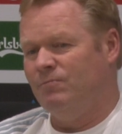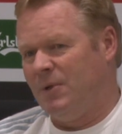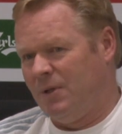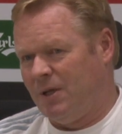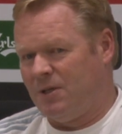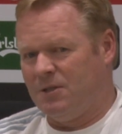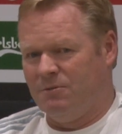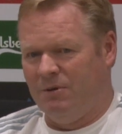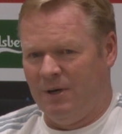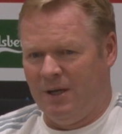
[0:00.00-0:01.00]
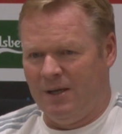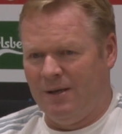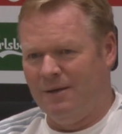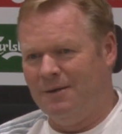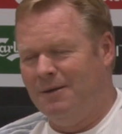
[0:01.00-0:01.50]
and that's really
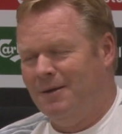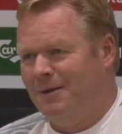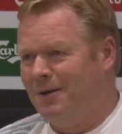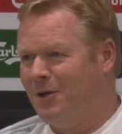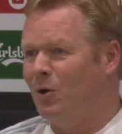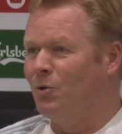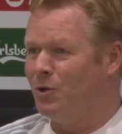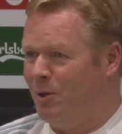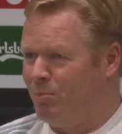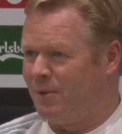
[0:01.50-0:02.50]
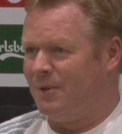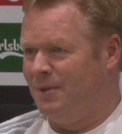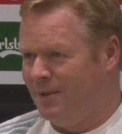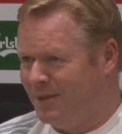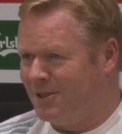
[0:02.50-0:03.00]
goalkeeper
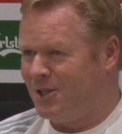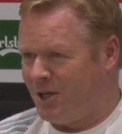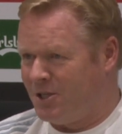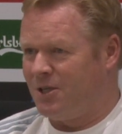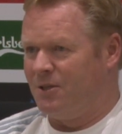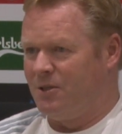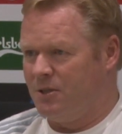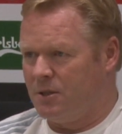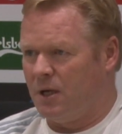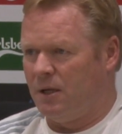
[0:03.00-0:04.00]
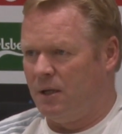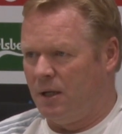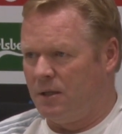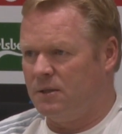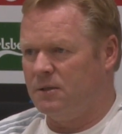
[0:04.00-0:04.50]
sessions, and
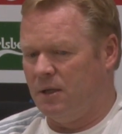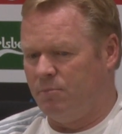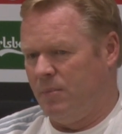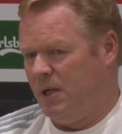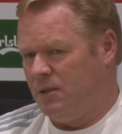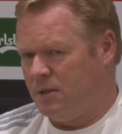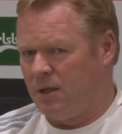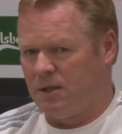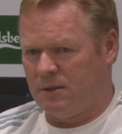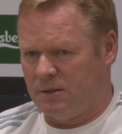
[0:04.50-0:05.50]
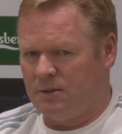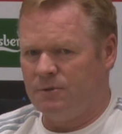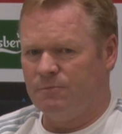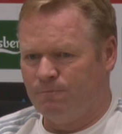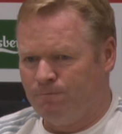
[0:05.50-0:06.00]
that means that
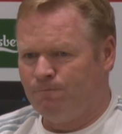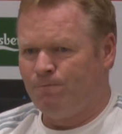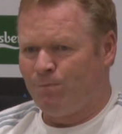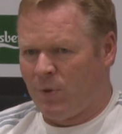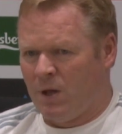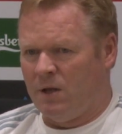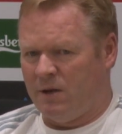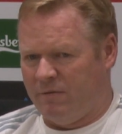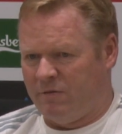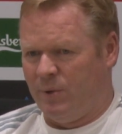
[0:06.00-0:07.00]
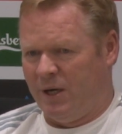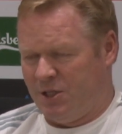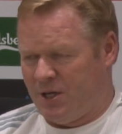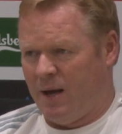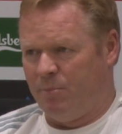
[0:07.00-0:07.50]

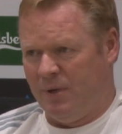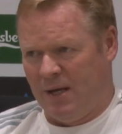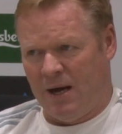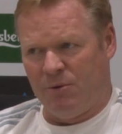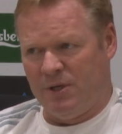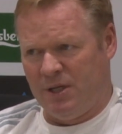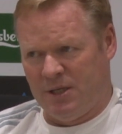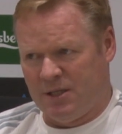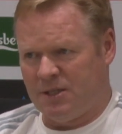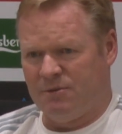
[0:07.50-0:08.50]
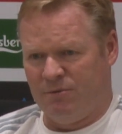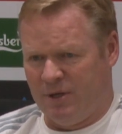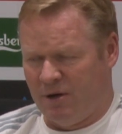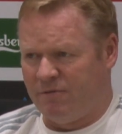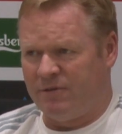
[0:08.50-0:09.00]
everybody's happy how he is
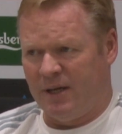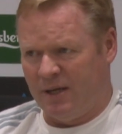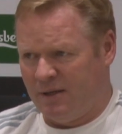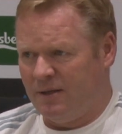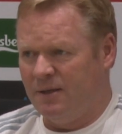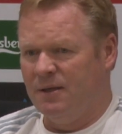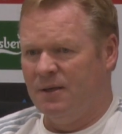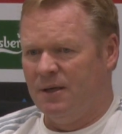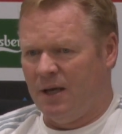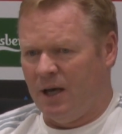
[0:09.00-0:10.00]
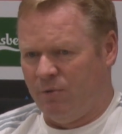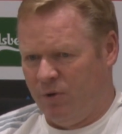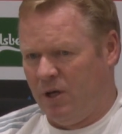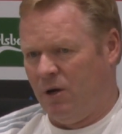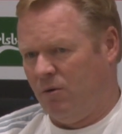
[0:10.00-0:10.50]
recovering, and we
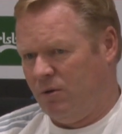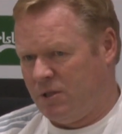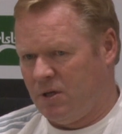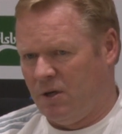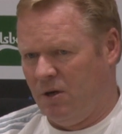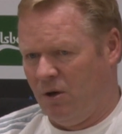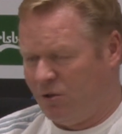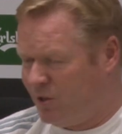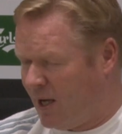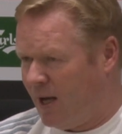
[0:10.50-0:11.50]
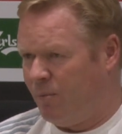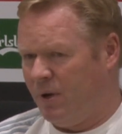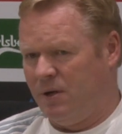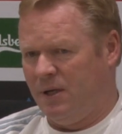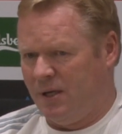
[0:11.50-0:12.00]
know it's a long time
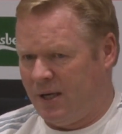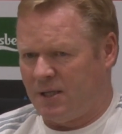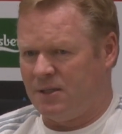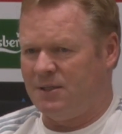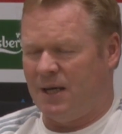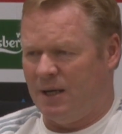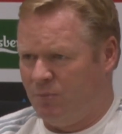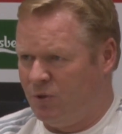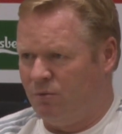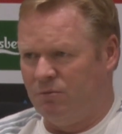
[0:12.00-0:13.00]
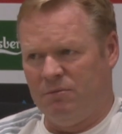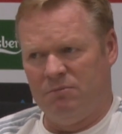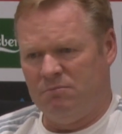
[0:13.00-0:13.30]
and he get time to